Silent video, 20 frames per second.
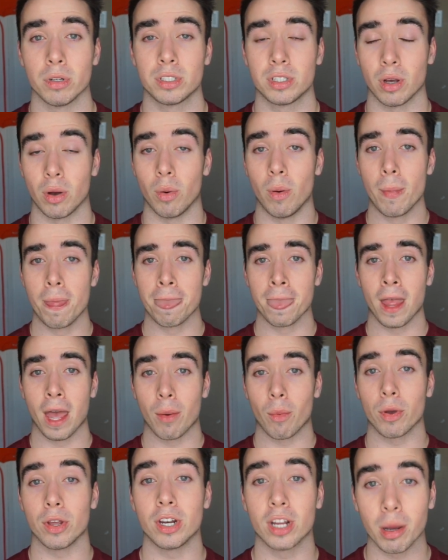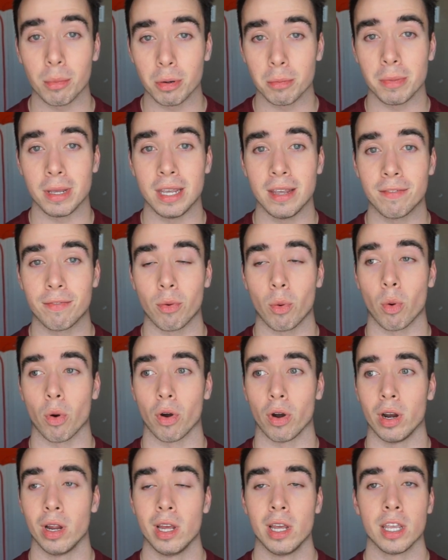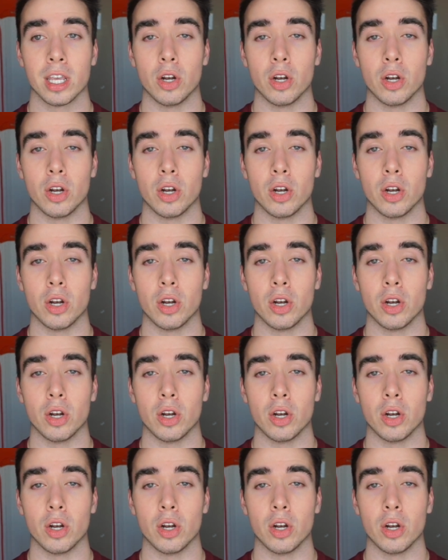So I want you to come to me for,